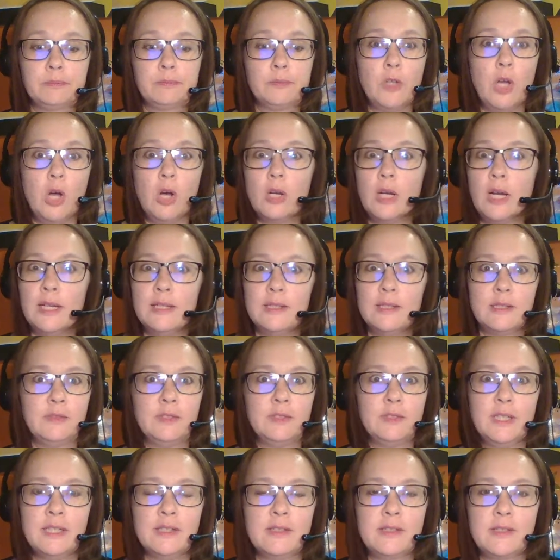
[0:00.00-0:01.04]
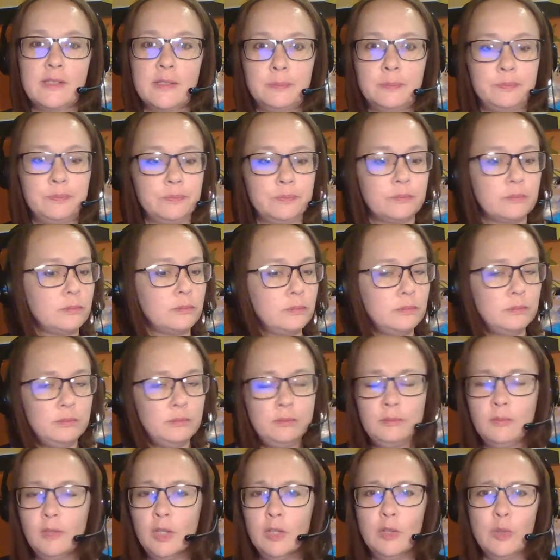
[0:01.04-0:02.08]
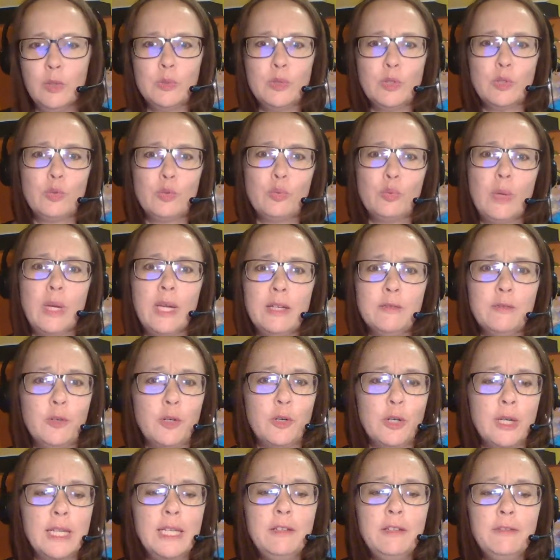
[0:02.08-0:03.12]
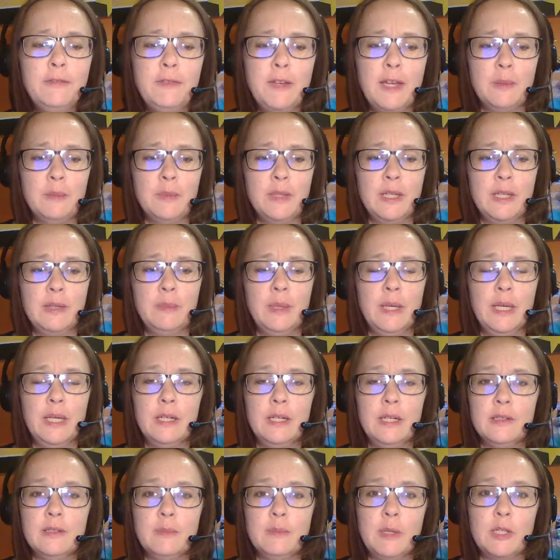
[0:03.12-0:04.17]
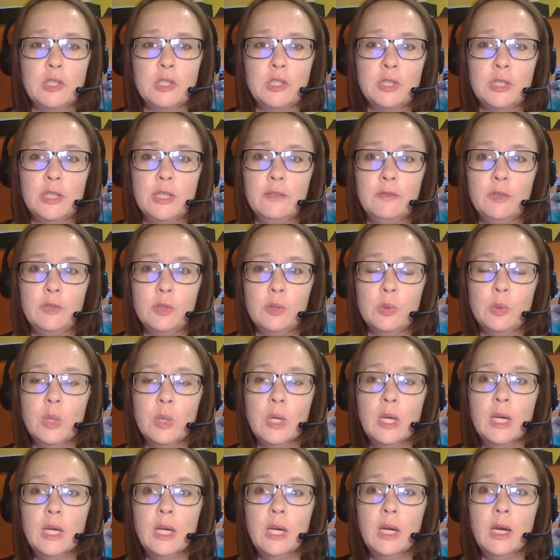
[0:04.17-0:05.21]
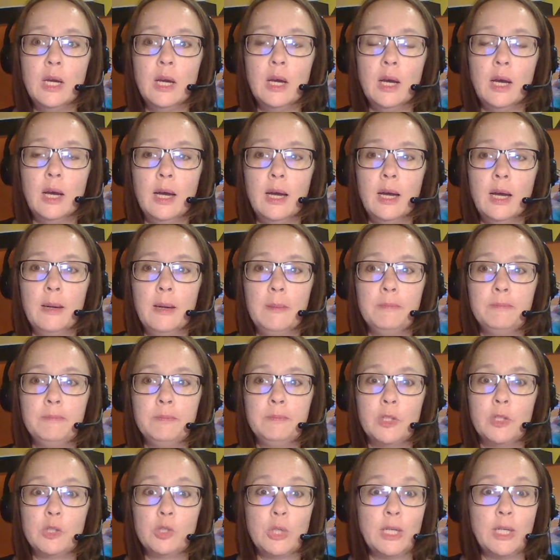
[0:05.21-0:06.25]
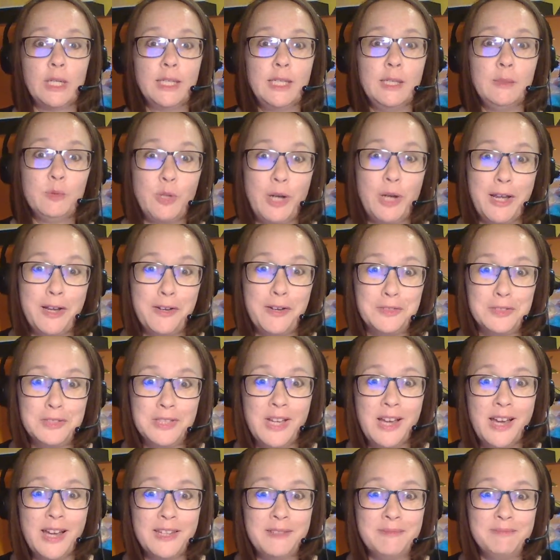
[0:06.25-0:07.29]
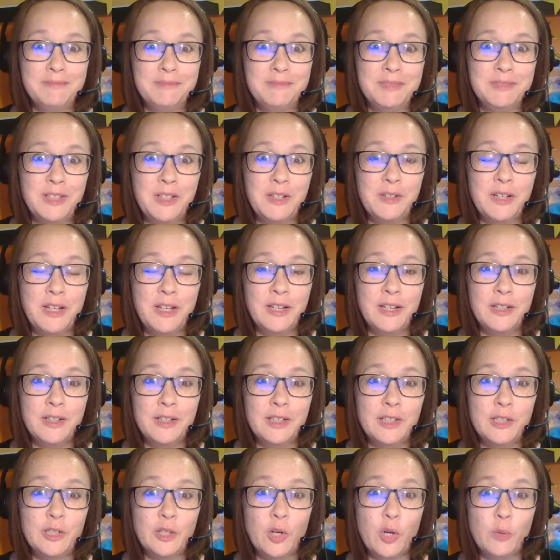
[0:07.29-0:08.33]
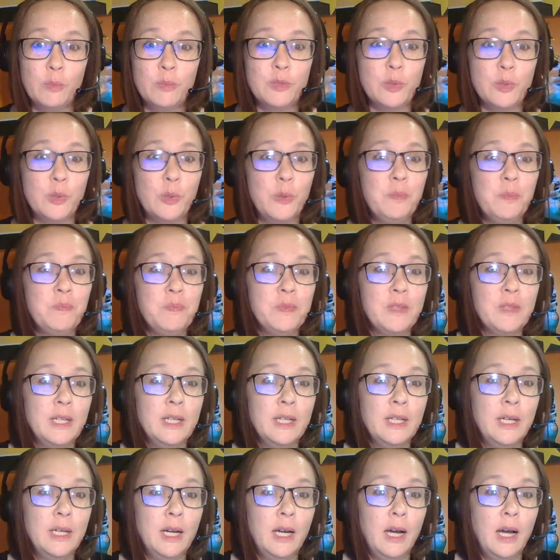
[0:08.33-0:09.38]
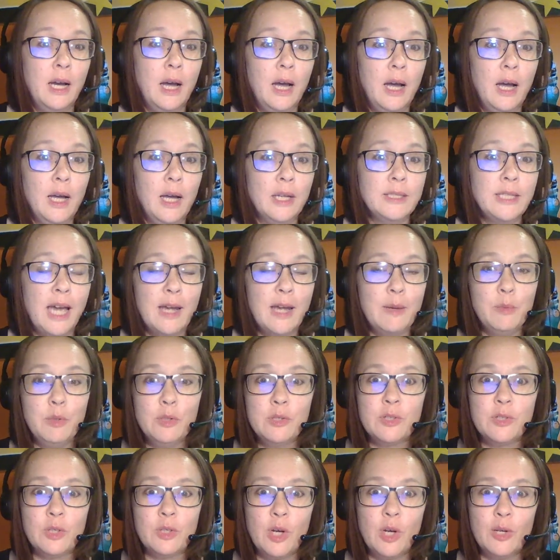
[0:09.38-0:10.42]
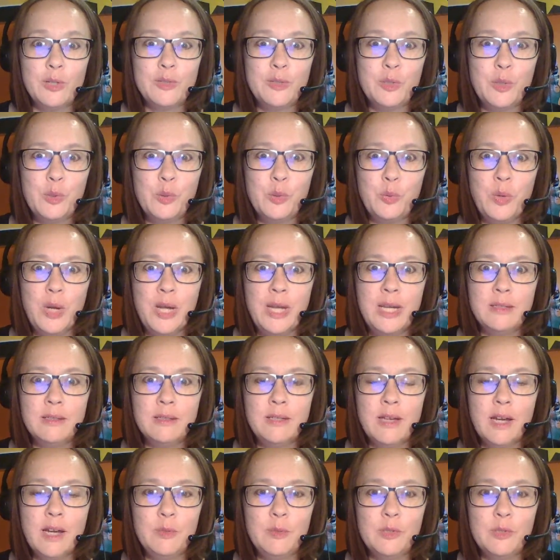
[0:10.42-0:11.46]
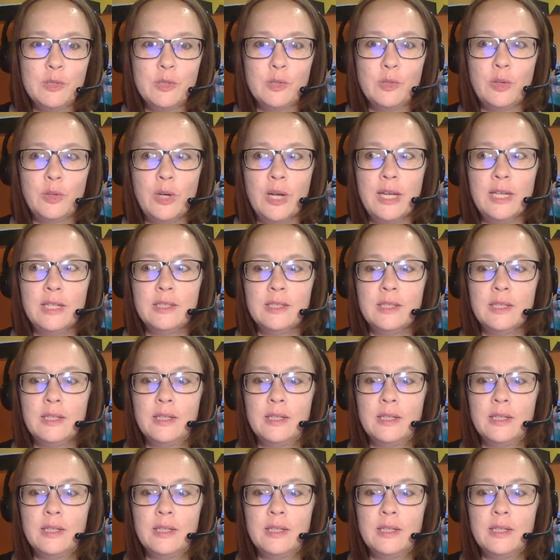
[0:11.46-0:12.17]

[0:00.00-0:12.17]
All kinds of lists. Those are great for any family, but especially if you are trying to keep track of a lot in your homeschool. Timers are also great. Timers are great